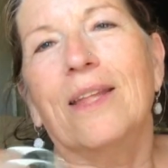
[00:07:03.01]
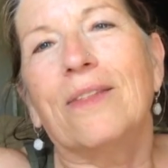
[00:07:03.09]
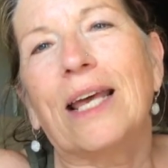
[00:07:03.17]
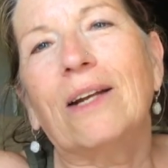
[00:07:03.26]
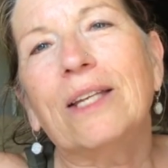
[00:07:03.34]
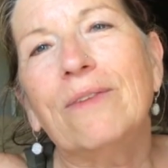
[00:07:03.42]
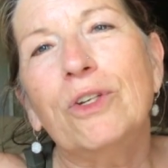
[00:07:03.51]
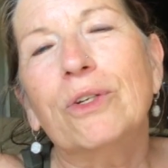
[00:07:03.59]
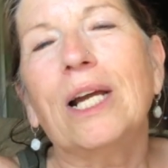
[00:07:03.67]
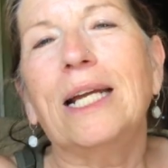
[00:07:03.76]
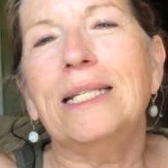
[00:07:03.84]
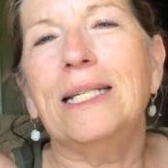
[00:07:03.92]
That'll give you
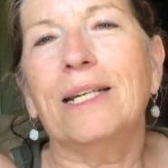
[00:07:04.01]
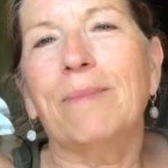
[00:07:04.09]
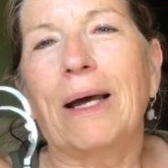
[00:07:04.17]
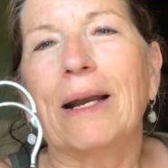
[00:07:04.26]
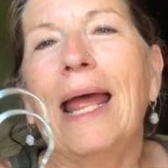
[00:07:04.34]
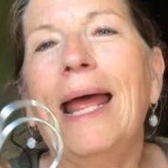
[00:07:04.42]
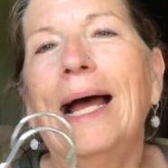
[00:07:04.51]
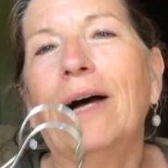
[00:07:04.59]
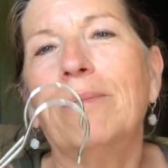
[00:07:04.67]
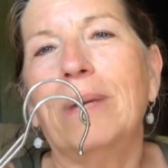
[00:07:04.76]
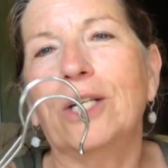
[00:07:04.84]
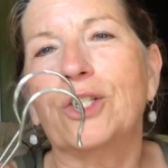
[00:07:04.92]
an idea about
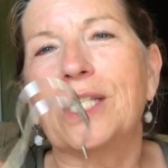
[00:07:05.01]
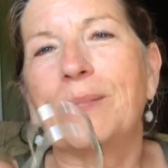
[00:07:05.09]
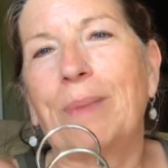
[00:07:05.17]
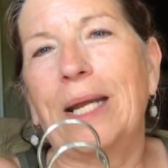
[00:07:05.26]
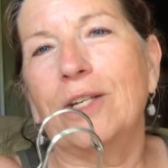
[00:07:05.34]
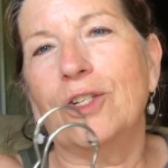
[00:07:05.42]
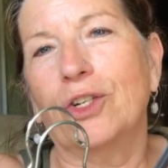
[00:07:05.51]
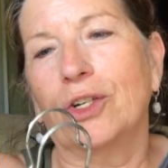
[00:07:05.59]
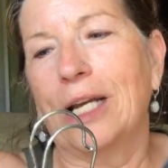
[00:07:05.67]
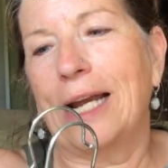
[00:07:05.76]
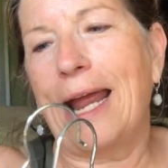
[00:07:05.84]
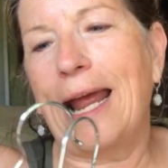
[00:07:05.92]
how much space you're
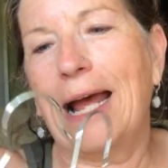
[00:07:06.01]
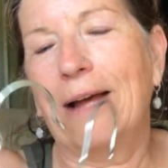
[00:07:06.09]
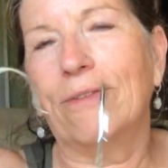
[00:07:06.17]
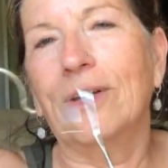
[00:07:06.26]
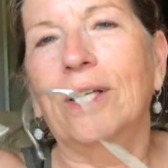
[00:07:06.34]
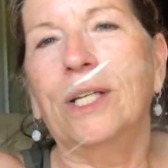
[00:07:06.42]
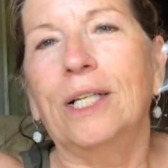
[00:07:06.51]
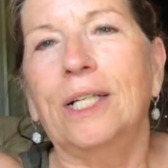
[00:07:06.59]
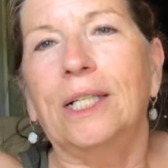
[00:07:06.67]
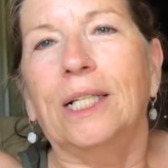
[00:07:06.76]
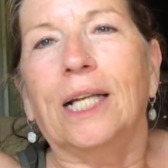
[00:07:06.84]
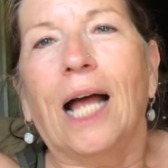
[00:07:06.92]
gonna have.
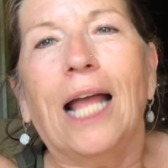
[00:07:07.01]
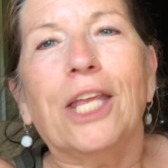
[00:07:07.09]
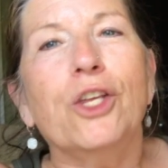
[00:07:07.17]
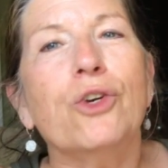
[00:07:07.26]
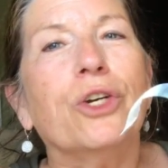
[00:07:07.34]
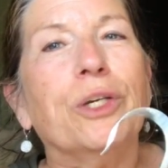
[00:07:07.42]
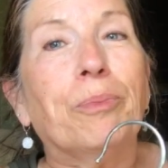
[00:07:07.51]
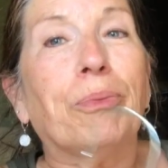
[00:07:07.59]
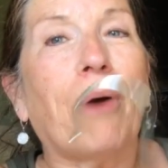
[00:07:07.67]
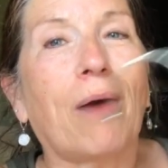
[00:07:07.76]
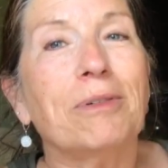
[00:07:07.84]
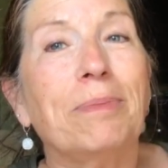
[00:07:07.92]
You could
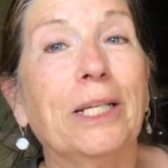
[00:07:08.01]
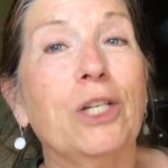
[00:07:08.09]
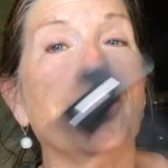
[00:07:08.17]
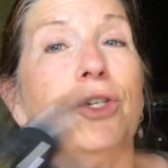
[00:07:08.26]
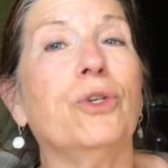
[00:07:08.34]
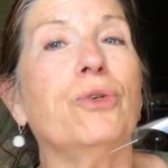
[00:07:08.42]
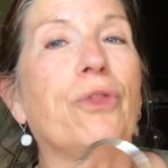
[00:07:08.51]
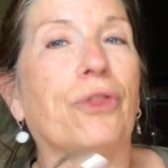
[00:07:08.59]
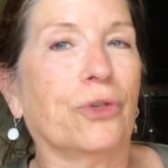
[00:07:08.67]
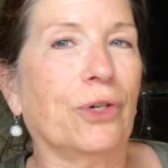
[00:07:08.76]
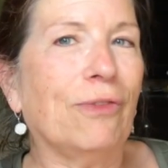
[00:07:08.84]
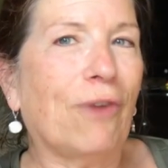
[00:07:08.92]
probably do
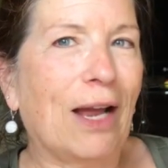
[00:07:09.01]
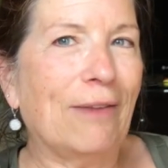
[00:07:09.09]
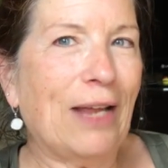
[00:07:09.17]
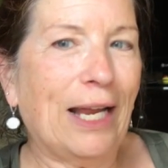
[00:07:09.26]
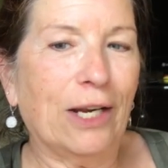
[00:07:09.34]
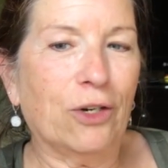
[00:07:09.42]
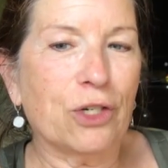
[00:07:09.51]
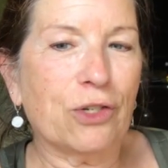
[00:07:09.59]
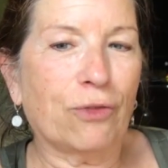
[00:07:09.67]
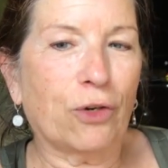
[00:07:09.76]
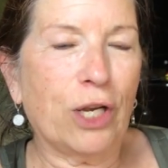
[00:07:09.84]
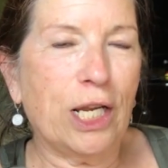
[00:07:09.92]
35
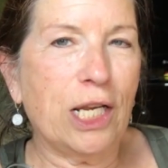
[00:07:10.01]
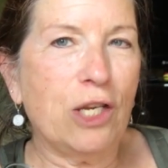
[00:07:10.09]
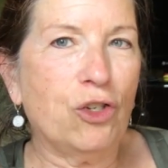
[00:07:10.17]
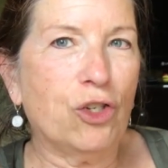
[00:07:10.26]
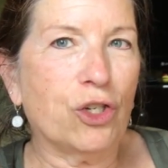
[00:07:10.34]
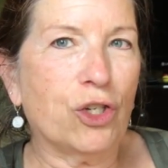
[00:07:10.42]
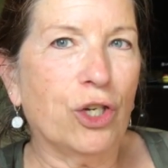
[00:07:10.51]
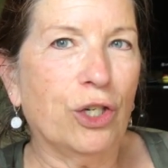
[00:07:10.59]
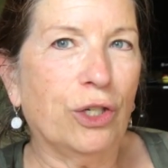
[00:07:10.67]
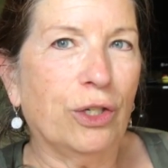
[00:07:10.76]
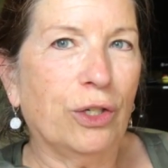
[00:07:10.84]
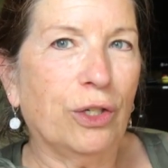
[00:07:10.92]
hangers for each,
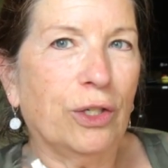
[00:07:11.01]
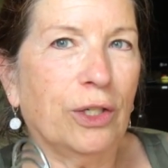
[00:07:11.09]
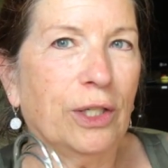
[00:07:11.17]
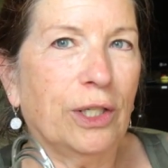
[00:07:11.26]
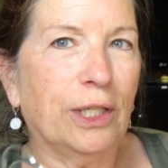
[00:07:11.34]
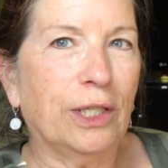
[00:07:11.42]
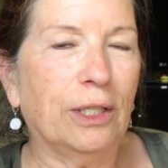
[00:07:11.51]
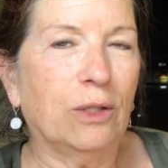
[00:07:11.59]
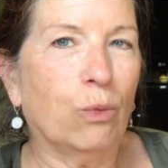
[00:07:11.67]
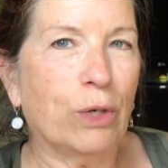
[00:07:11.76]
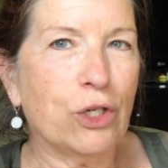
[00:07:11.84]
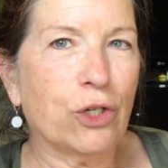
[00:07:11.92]

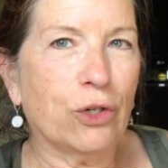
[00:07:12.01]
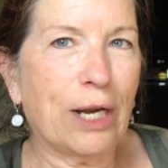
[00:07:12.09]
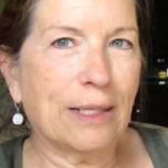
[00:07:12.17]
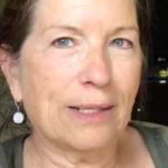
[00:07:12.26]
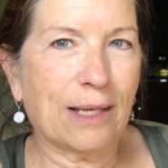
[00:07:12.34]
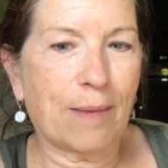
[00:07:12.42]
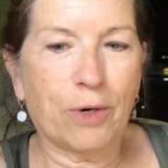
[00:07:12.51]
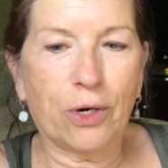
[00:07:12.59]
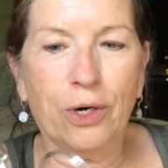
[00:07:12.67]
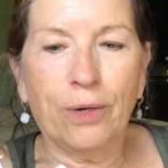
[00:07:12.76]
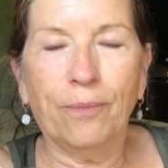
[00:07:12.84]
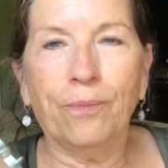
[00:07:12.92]
winter and summer,